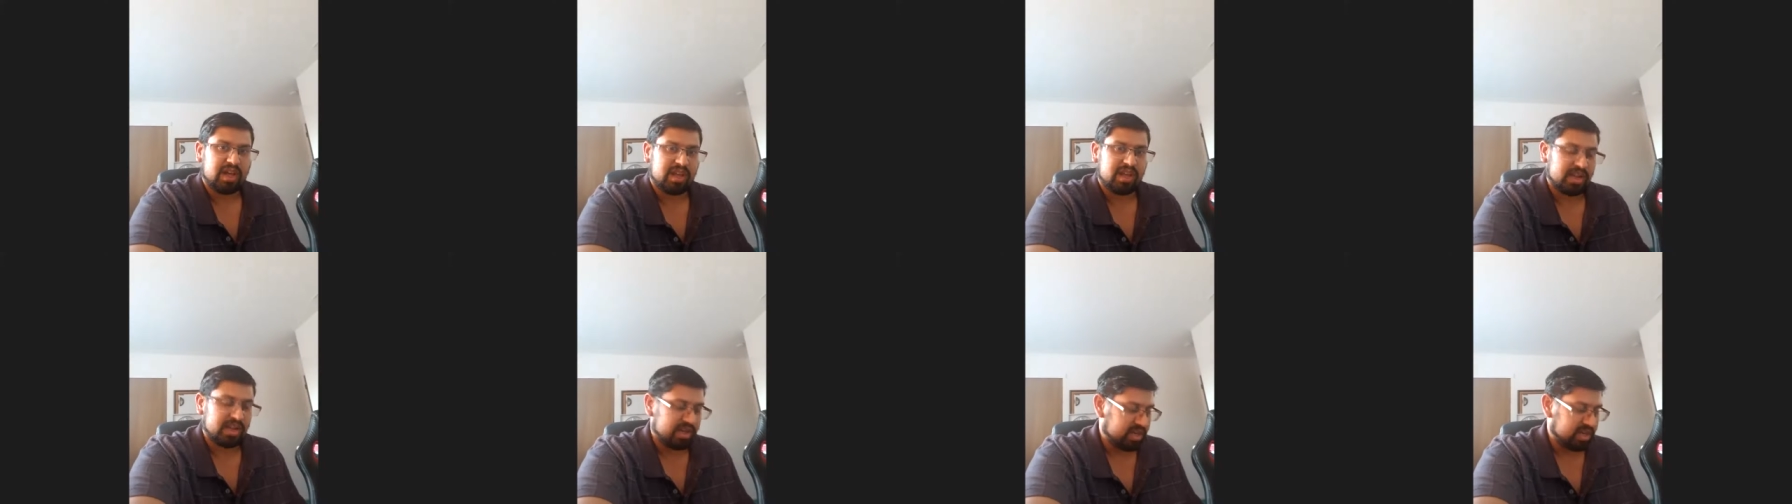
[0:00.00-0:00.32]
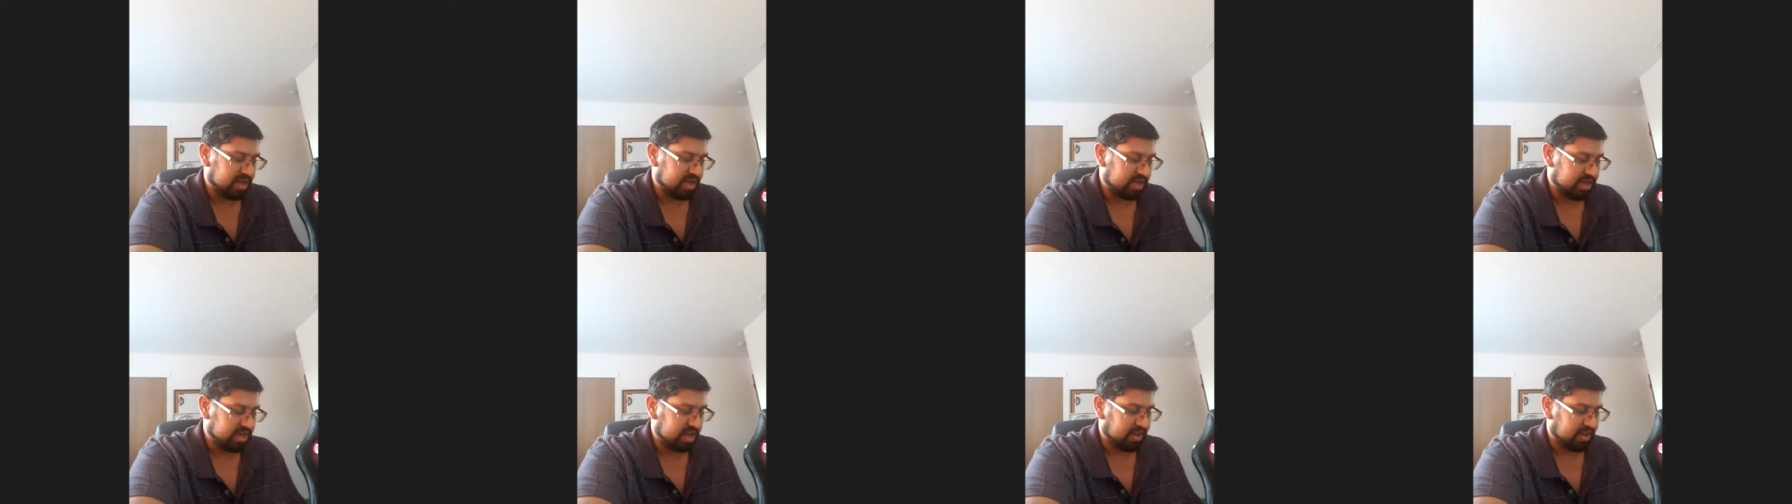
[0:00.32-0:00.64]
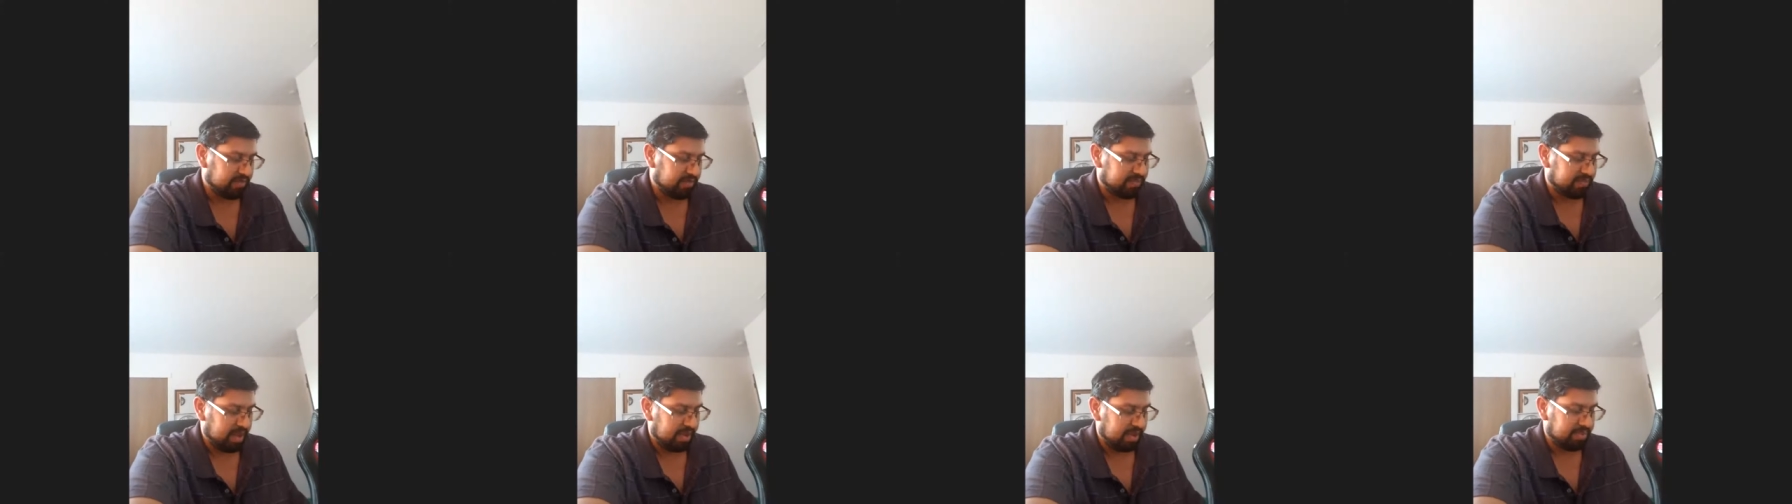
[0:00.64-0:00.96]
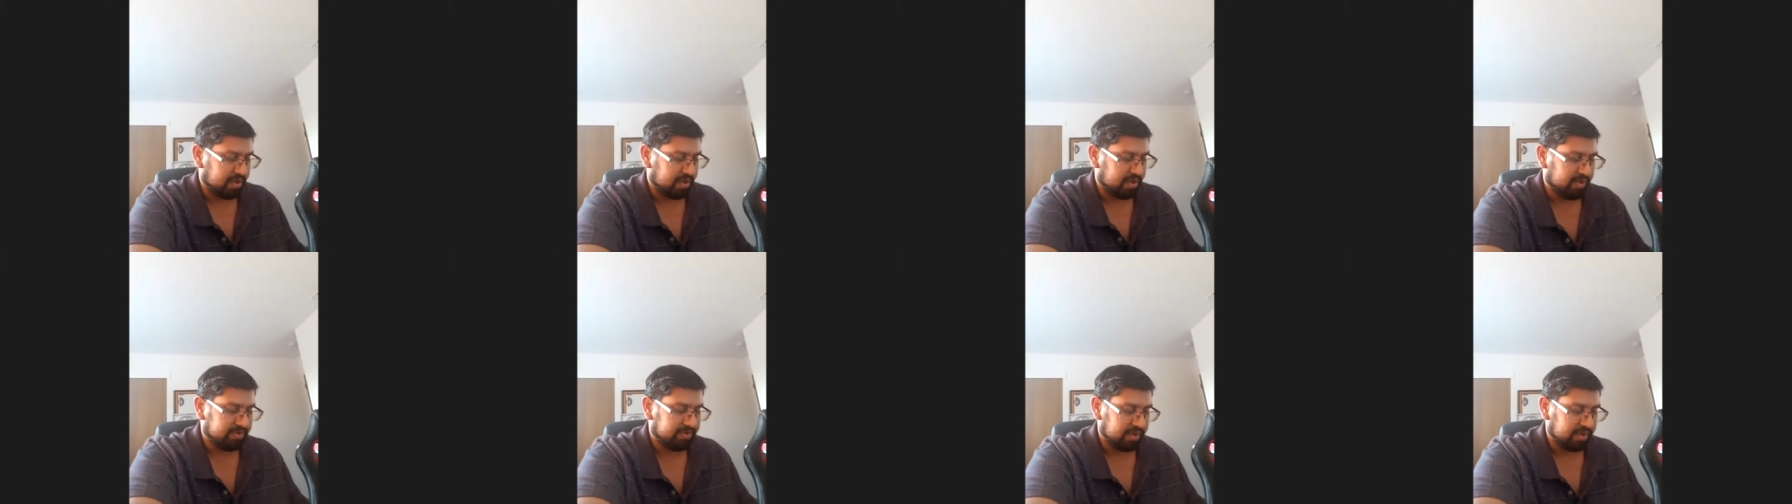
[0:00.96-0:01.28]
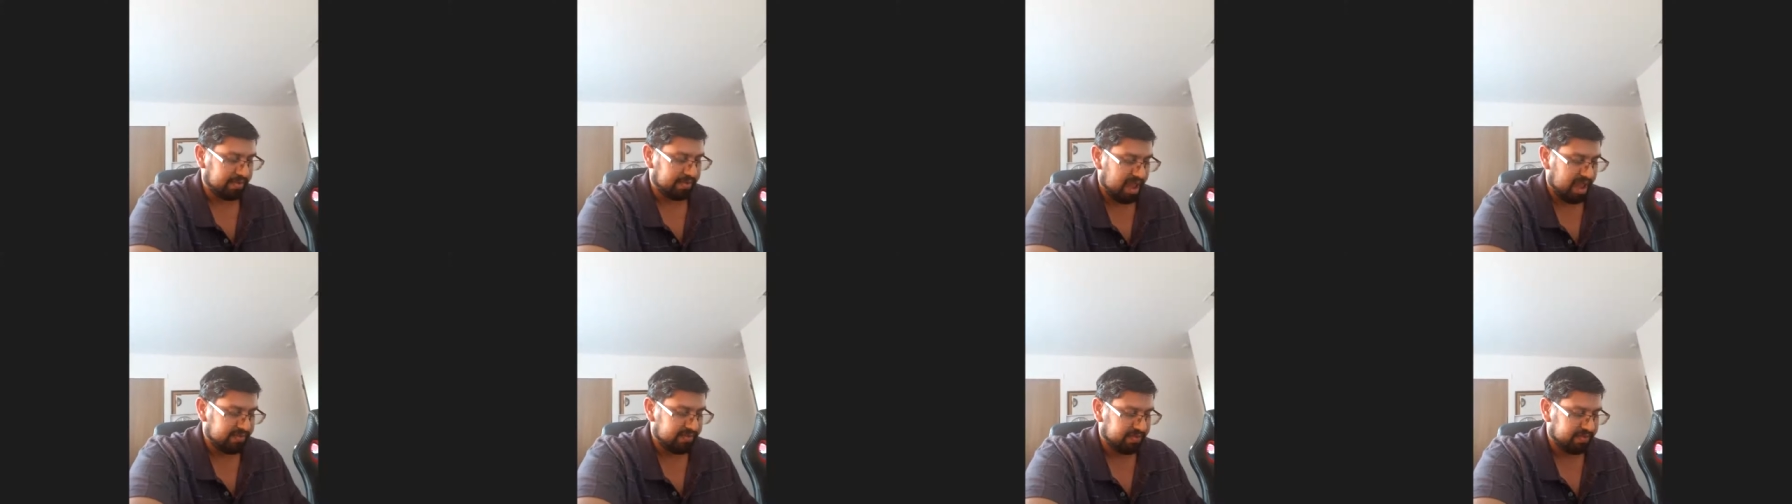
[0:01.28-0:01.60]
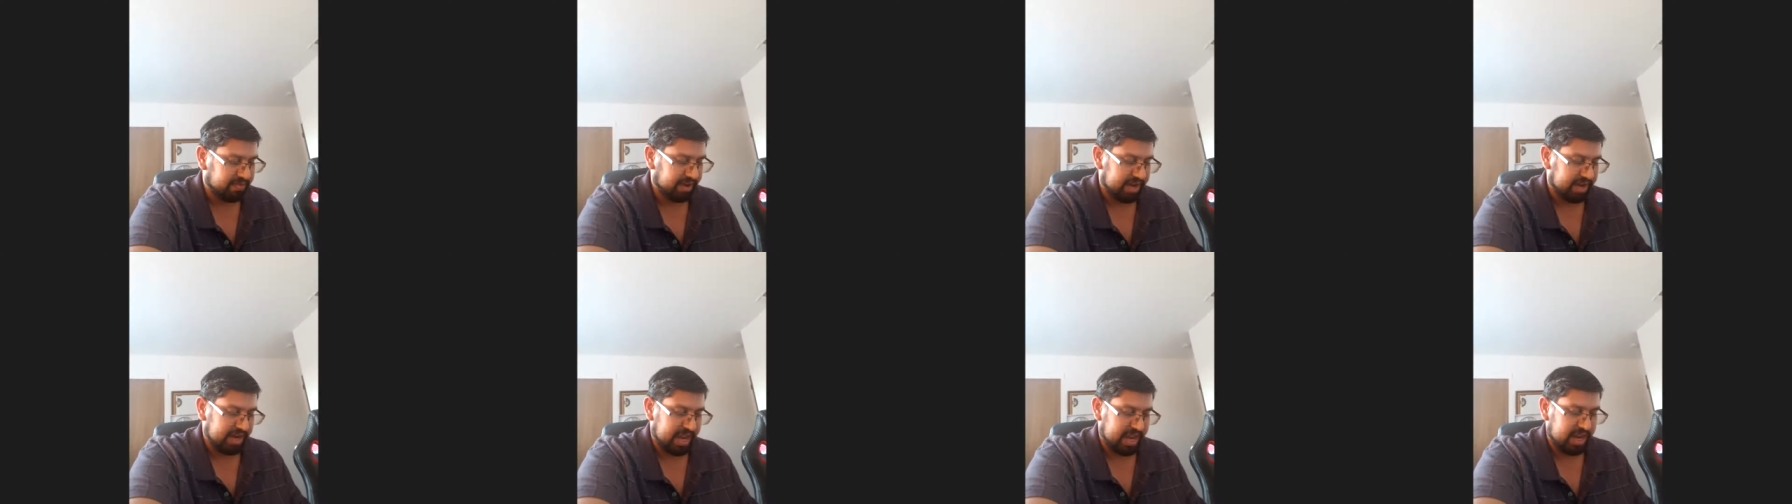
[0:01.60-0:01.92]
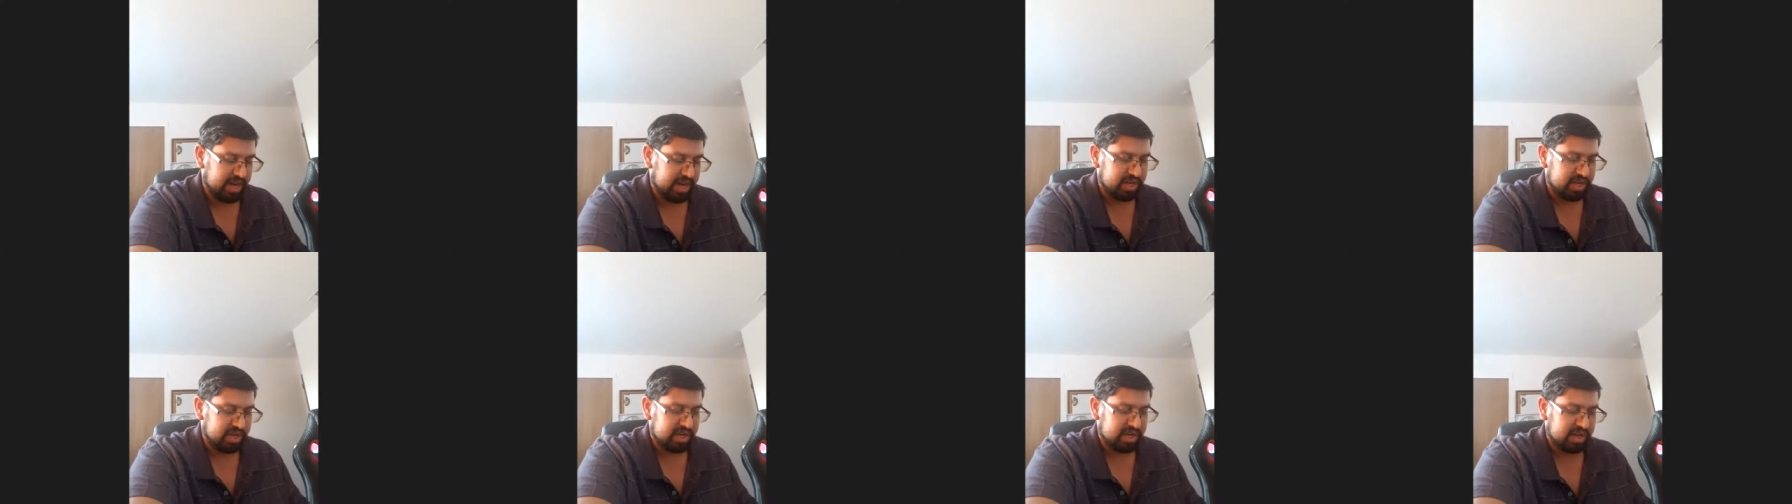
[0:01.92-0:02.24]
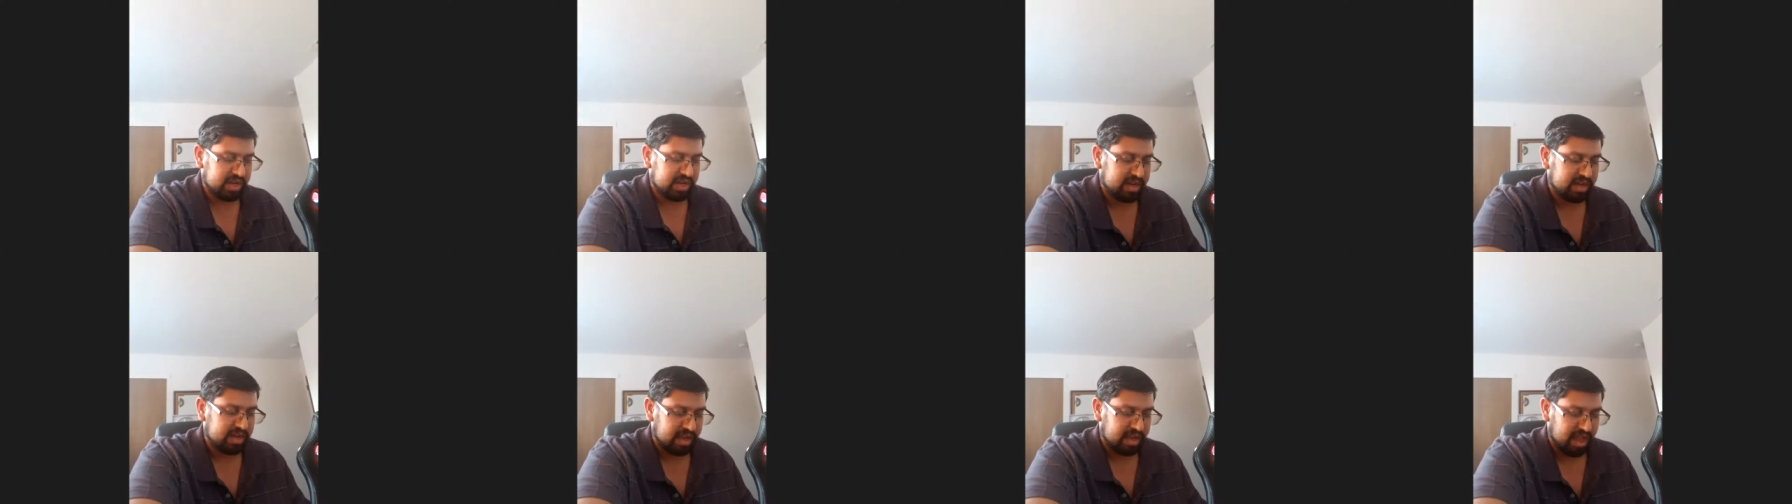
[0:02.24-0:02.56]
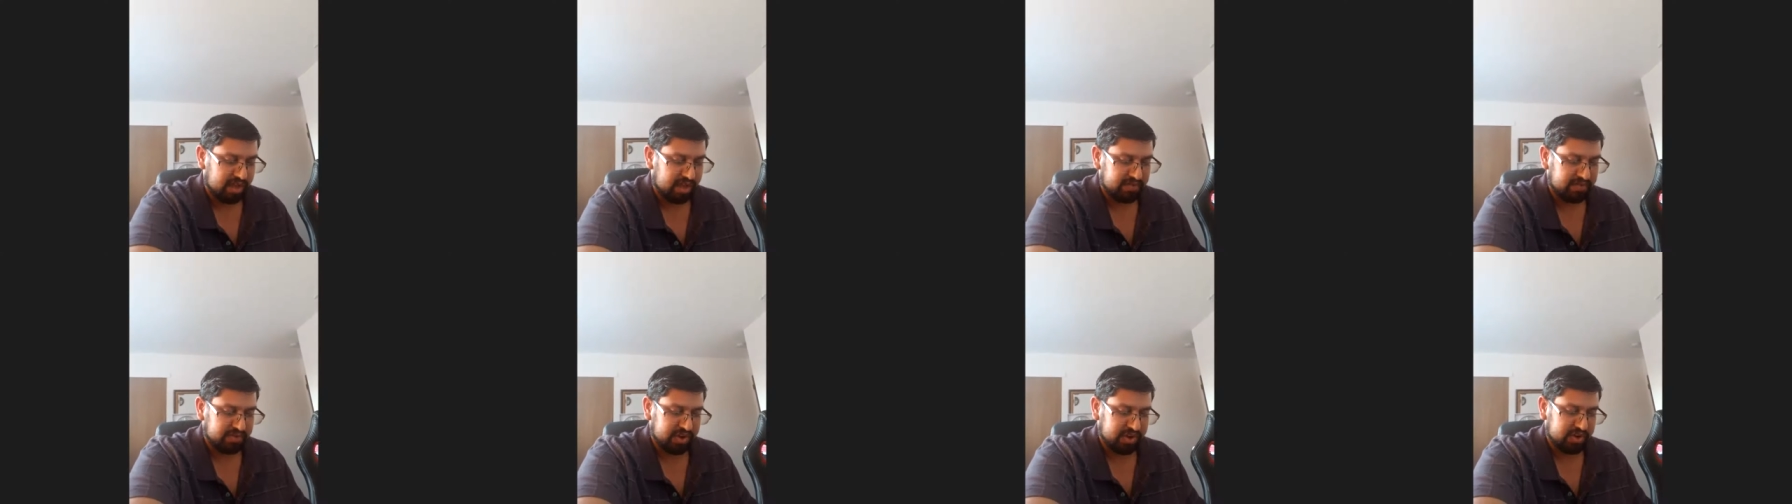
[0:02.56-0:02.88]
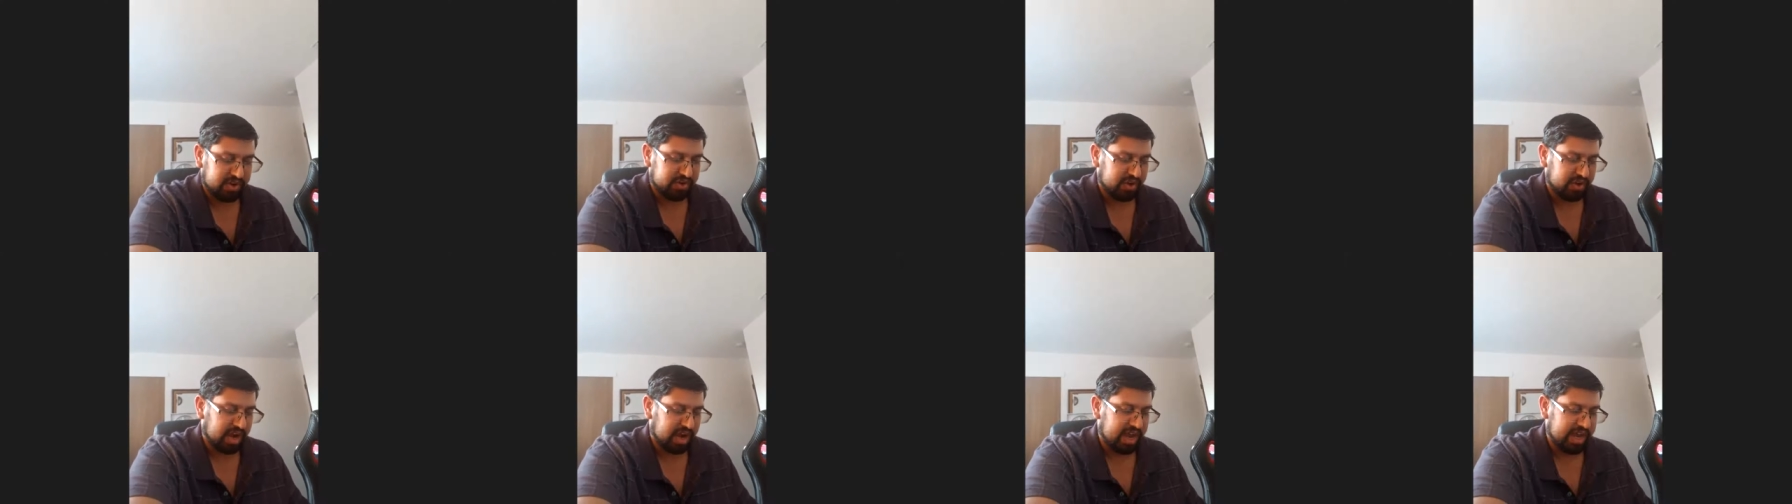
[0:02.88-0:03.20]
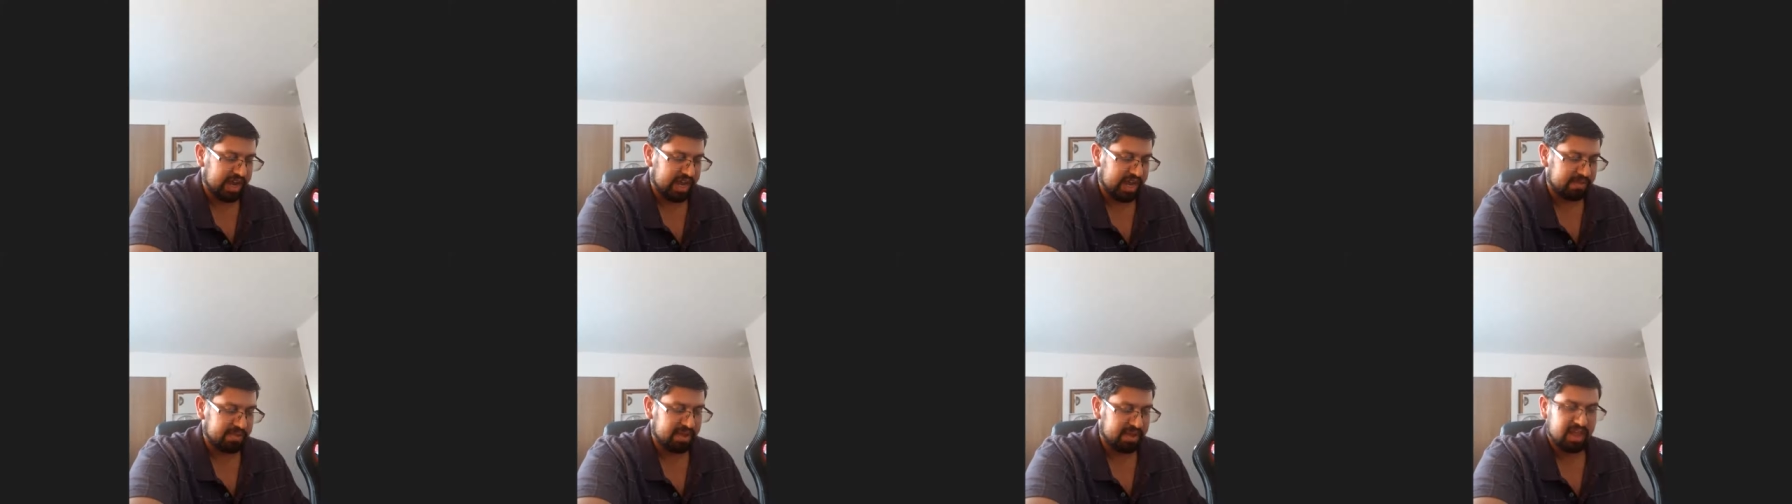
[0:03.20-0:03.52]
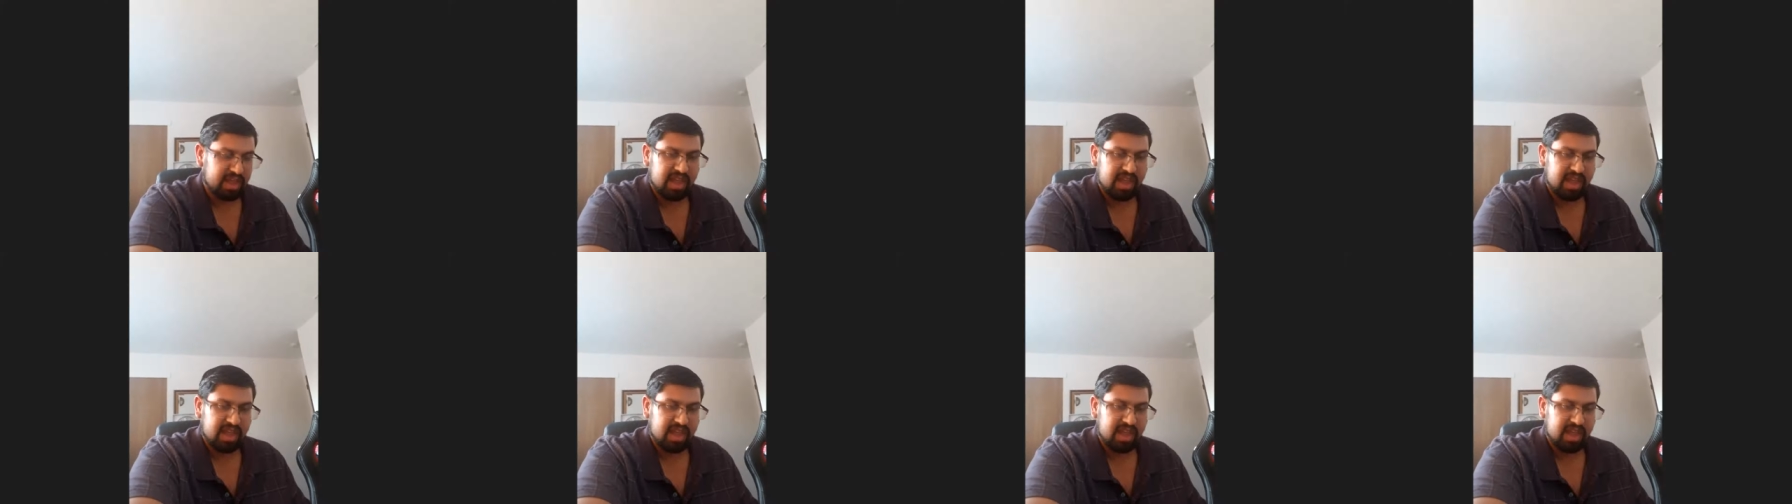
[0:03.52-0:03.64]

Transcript: consisted of people from every nation, every tribe,